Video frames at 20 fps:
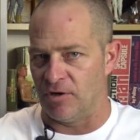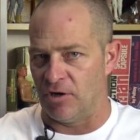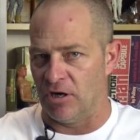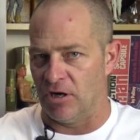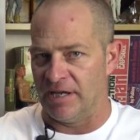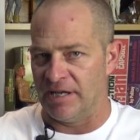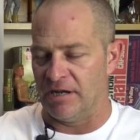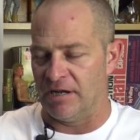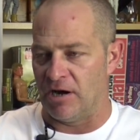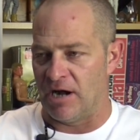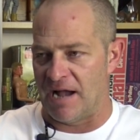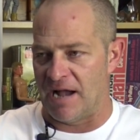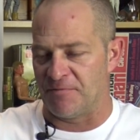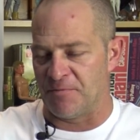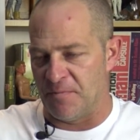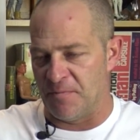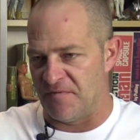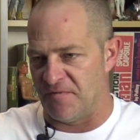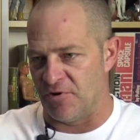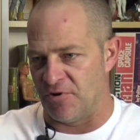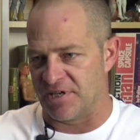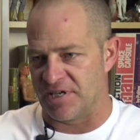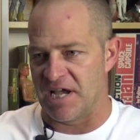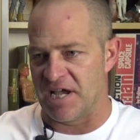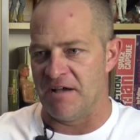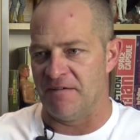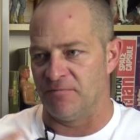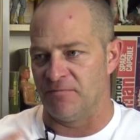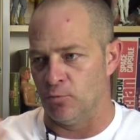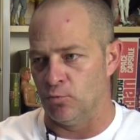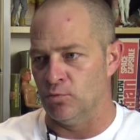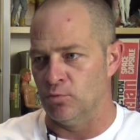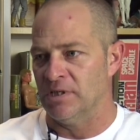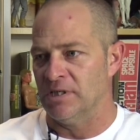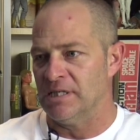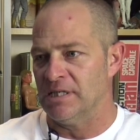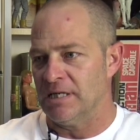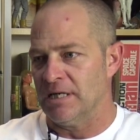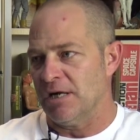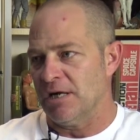I have to be very careful
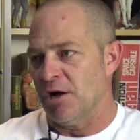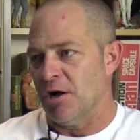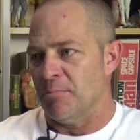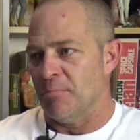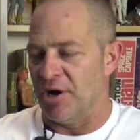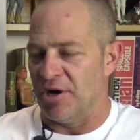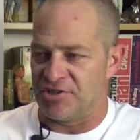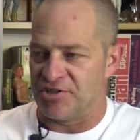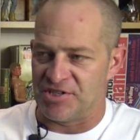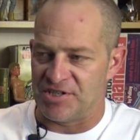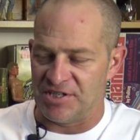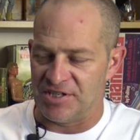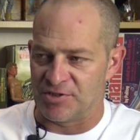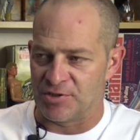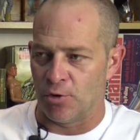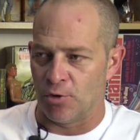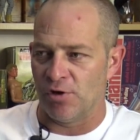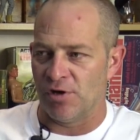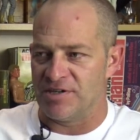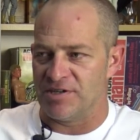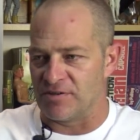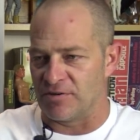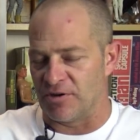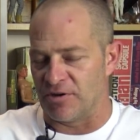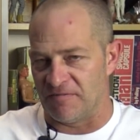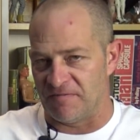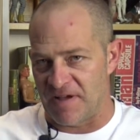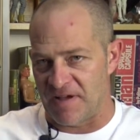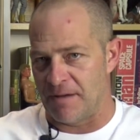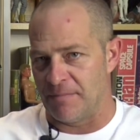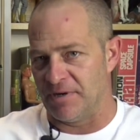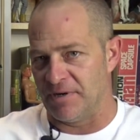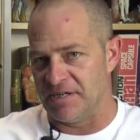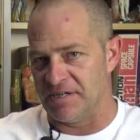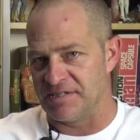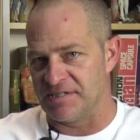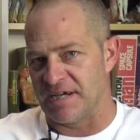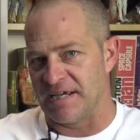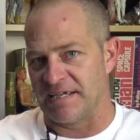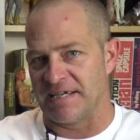purchasing toys. I've got a family
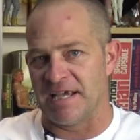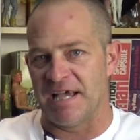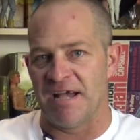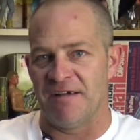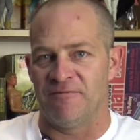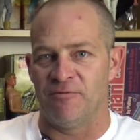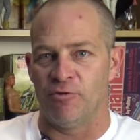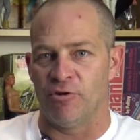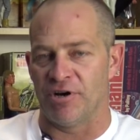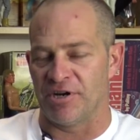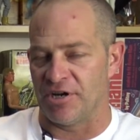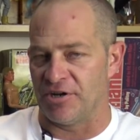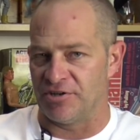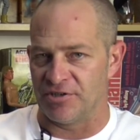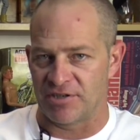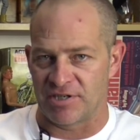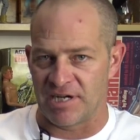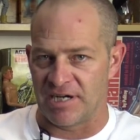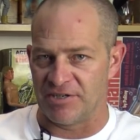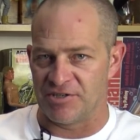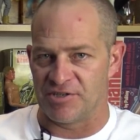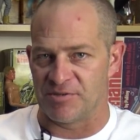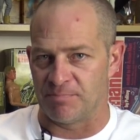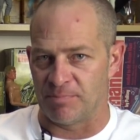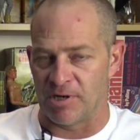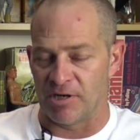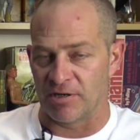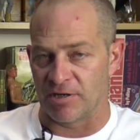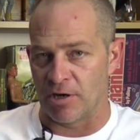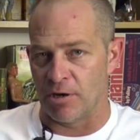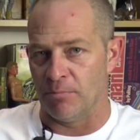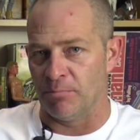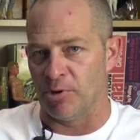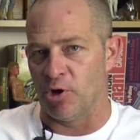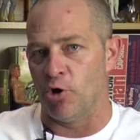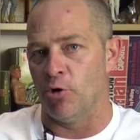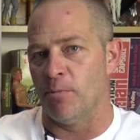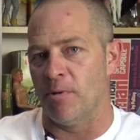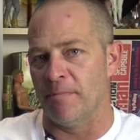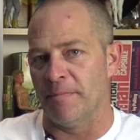to take care for. Can't just go and
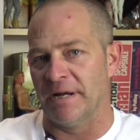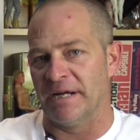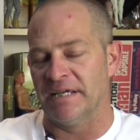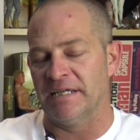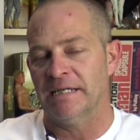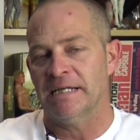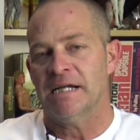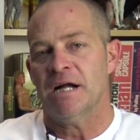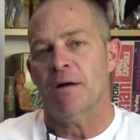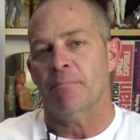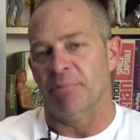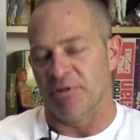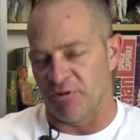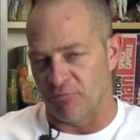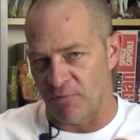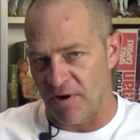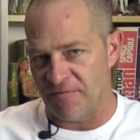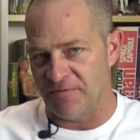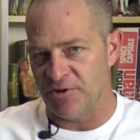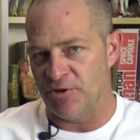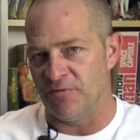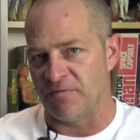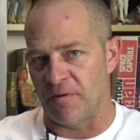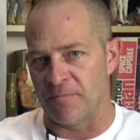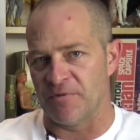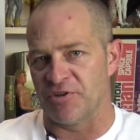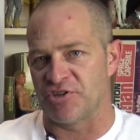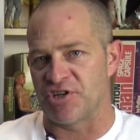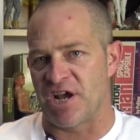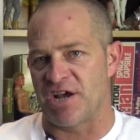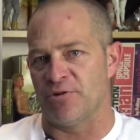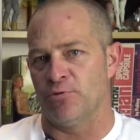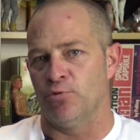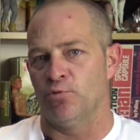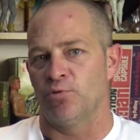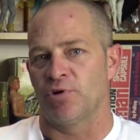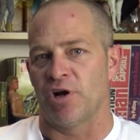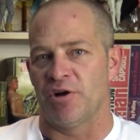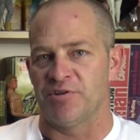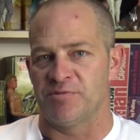blow all my money. But the revenue from the
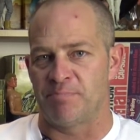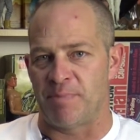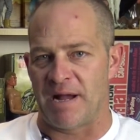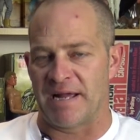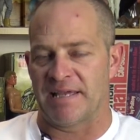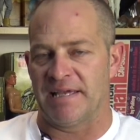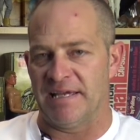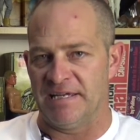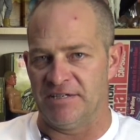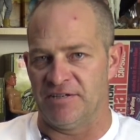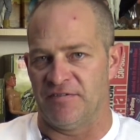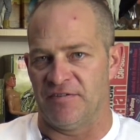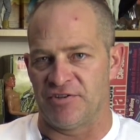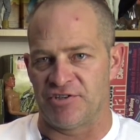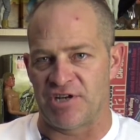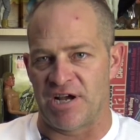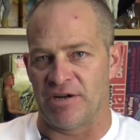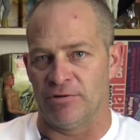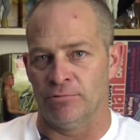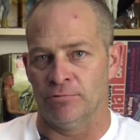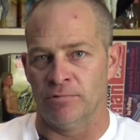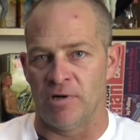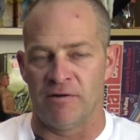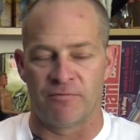channel goes back into the channel.